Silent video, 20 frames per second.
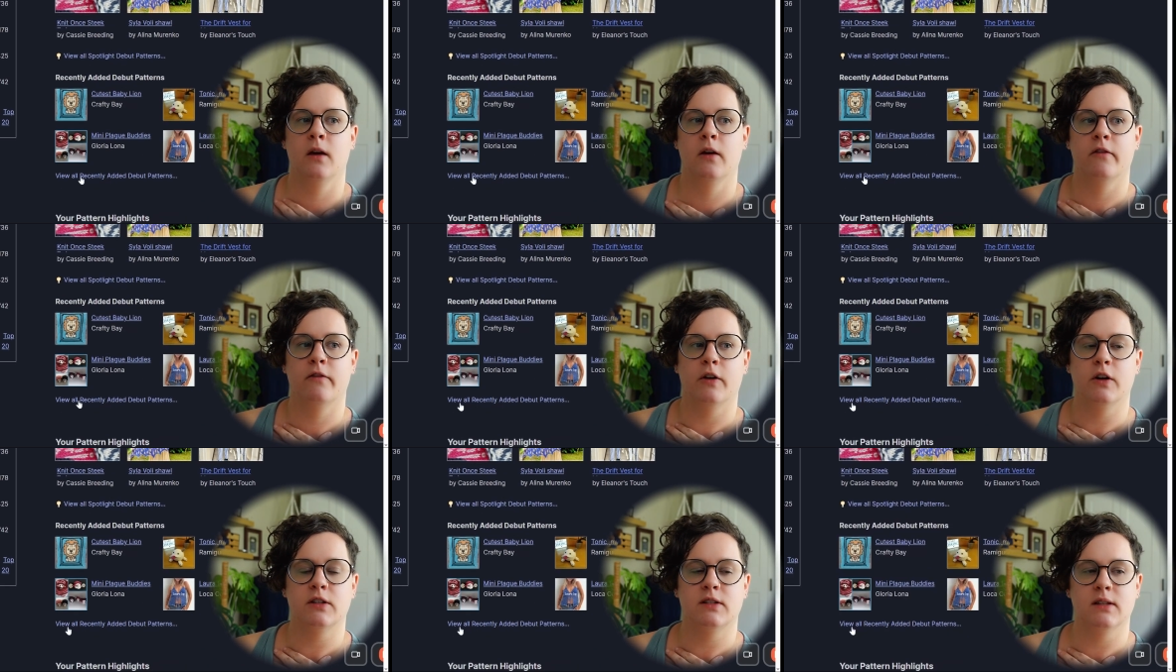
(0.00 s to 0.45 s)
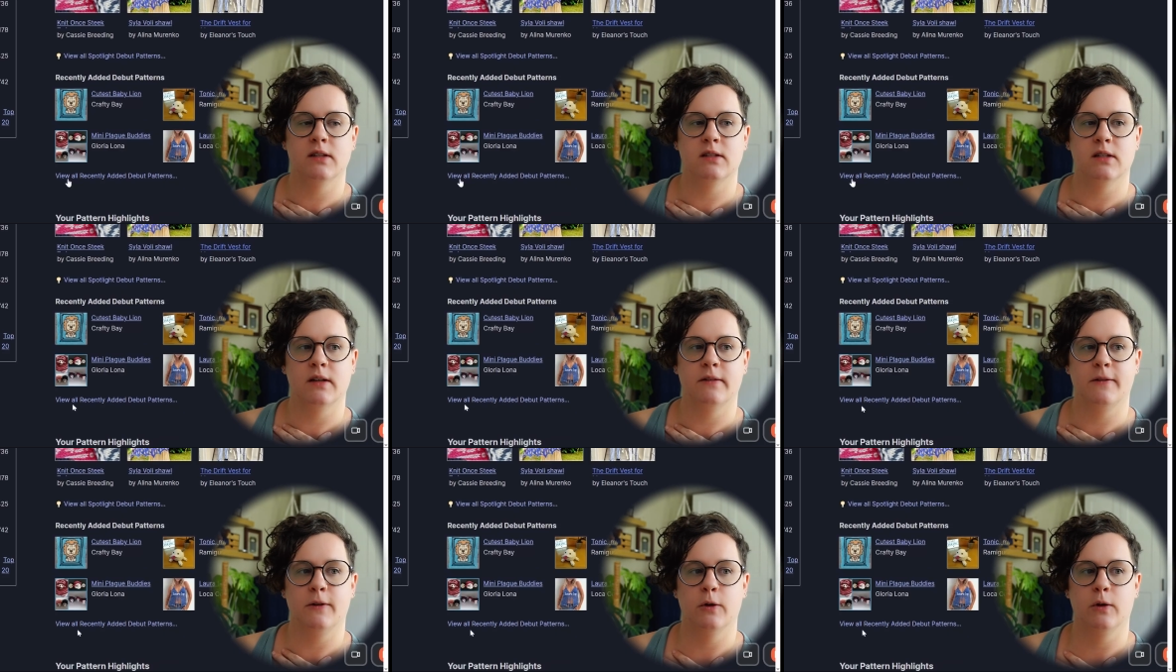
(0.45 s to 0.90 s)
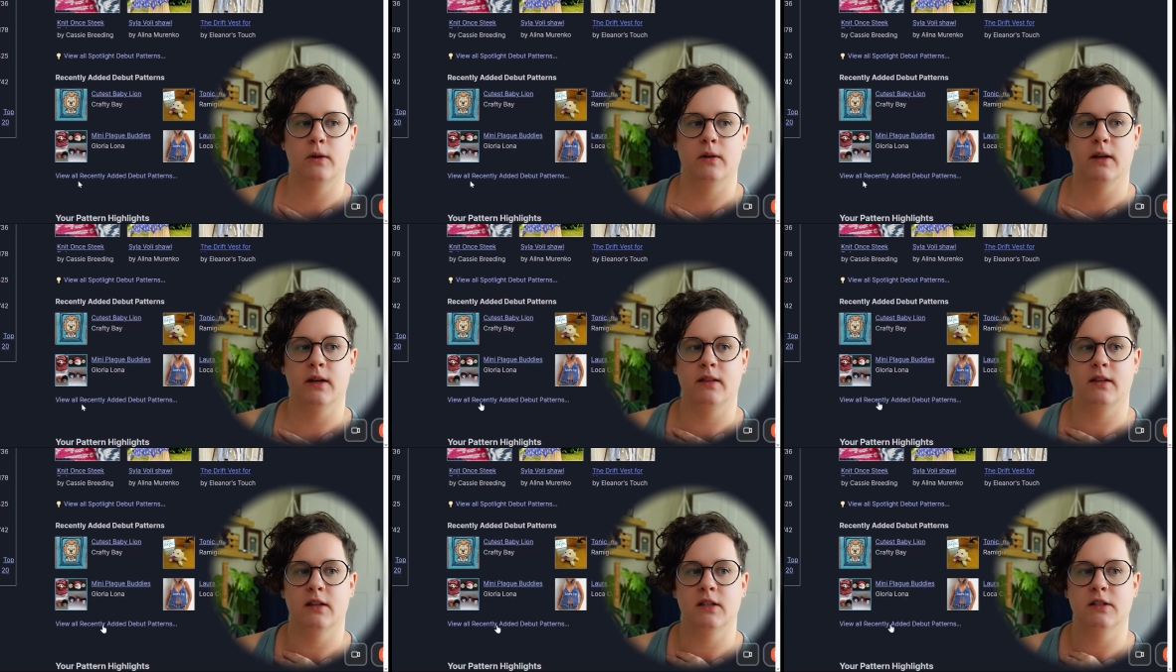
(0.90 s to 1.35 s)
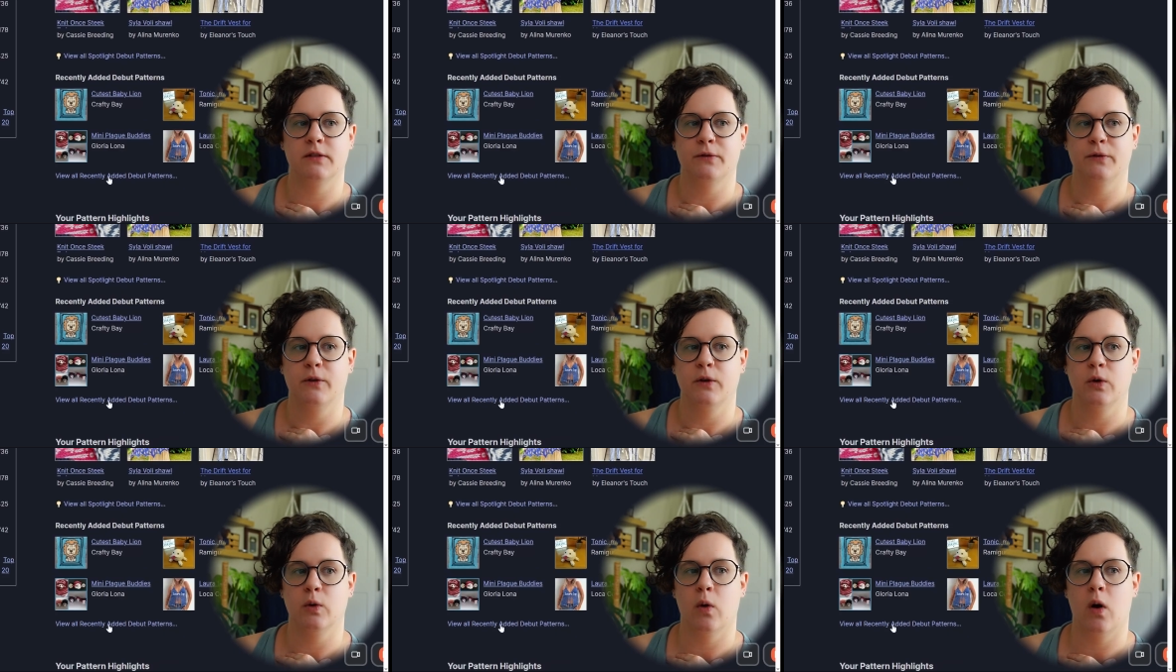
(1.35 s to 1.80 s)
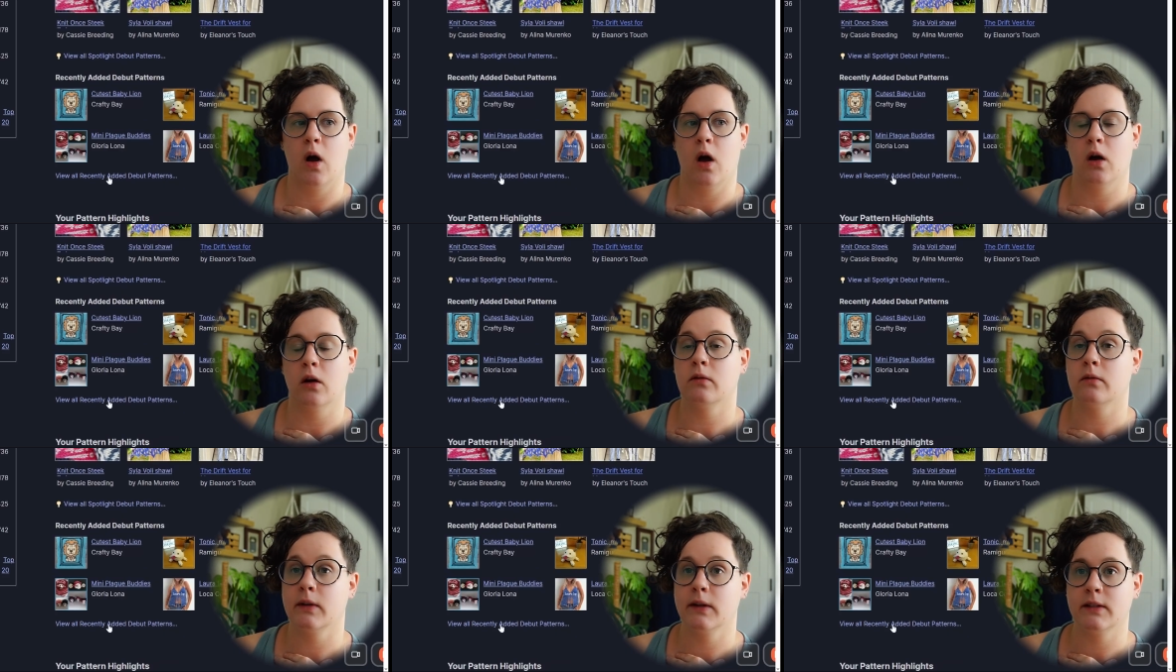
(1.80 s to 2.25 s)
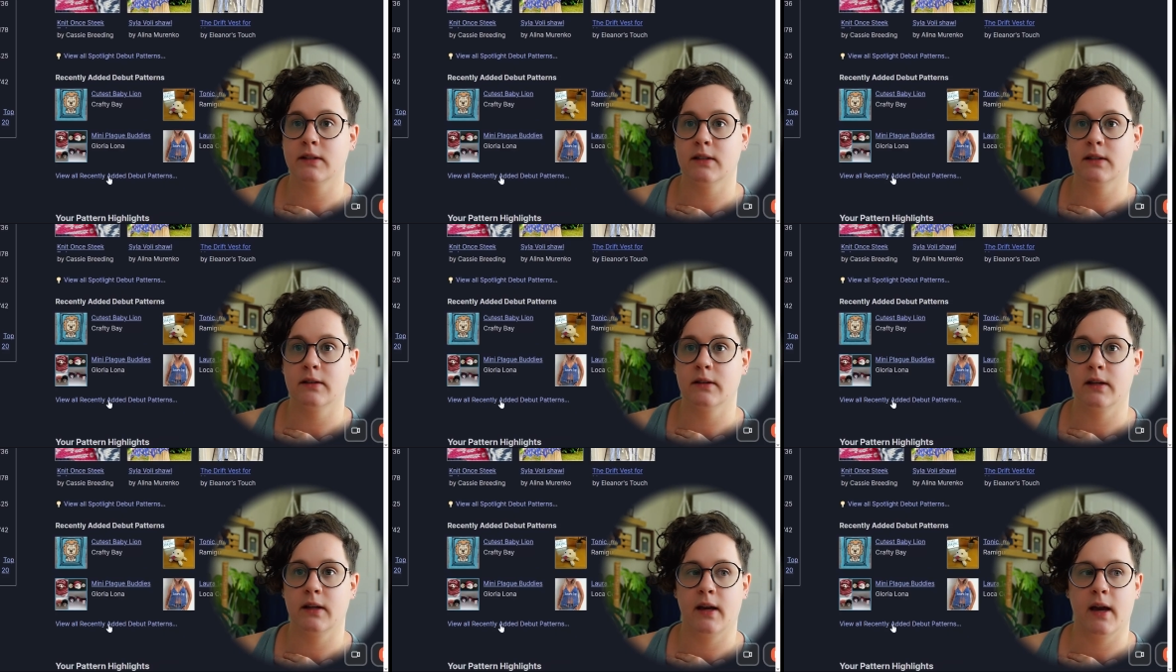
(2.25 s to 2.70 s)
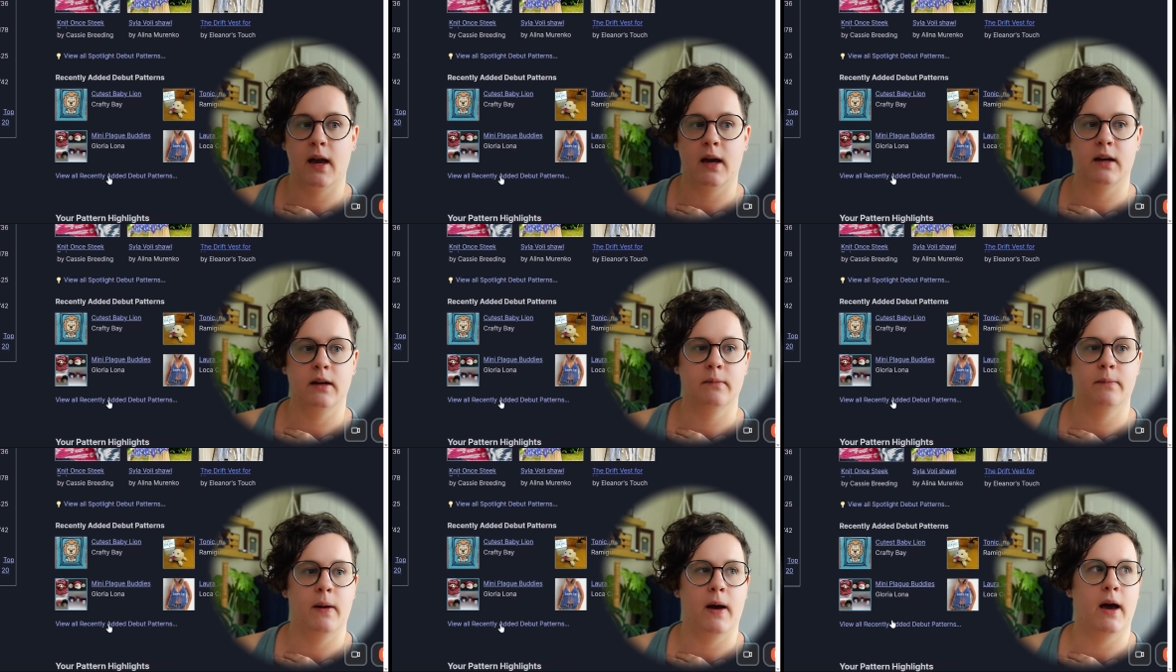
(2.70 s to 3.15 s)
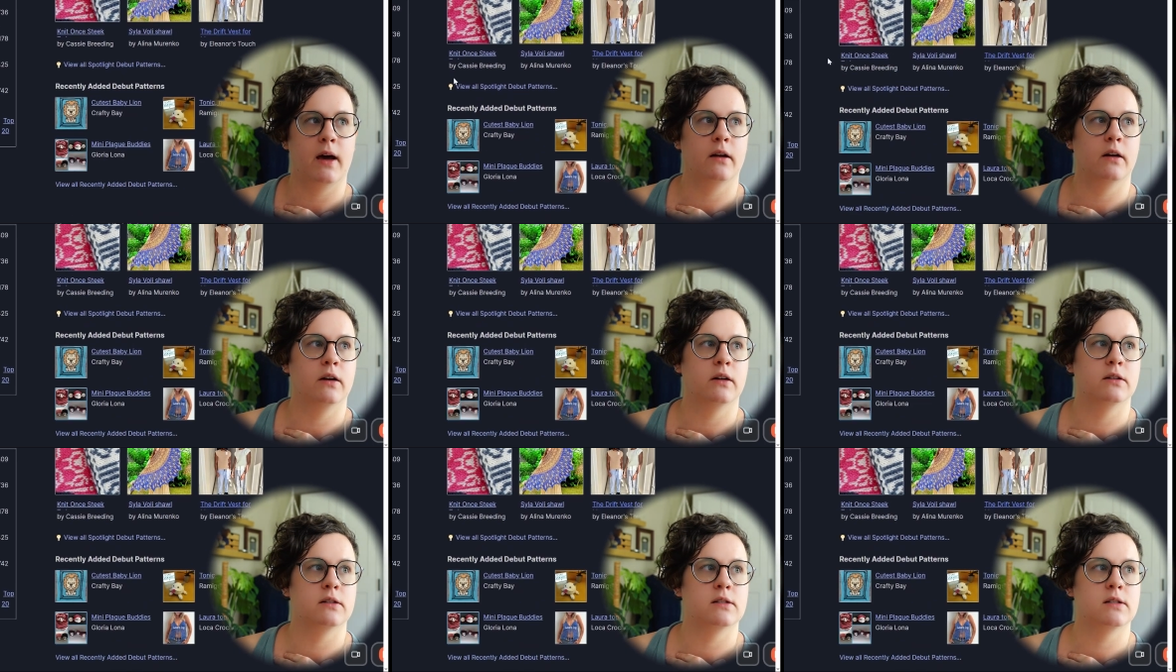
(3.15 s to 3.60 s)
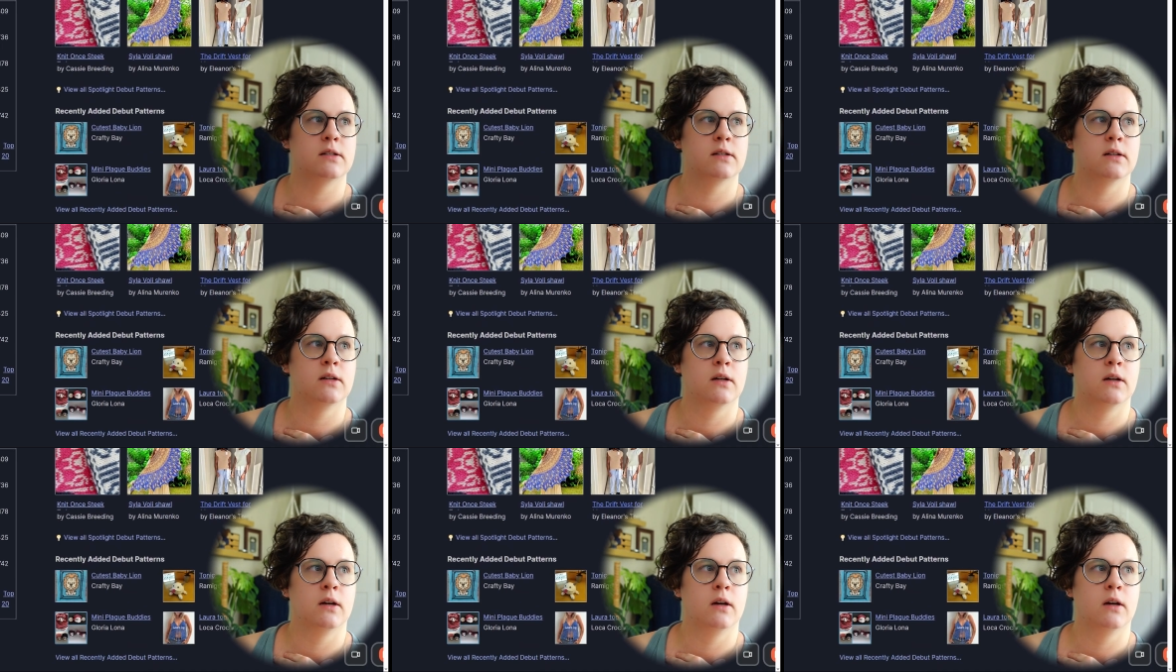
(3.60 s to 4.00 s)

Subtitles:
Versus if you click this View All Recently Added Patterns,